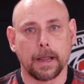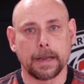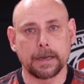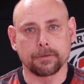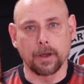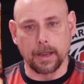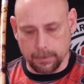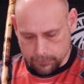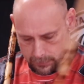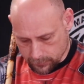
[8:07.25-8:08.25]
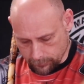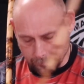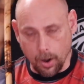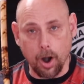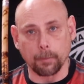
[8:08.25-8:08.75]
Anytime
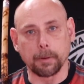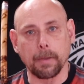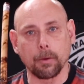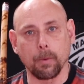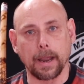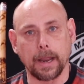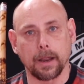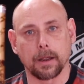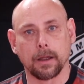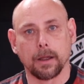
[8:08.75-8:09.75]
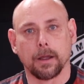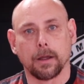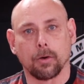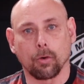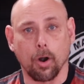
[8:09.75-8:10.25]
there's an arm in my way,
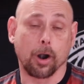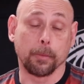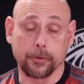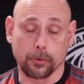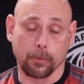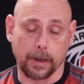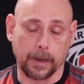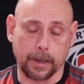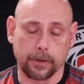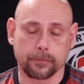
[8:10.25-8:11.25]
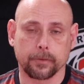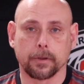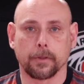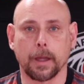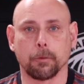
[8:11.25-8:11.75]
or arm in your way, I guess,
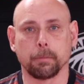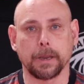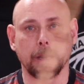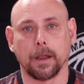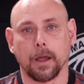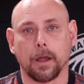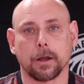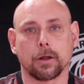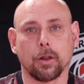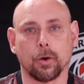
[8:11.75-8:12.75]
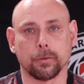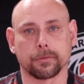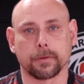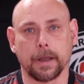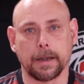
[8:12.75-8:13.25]
that would be closed.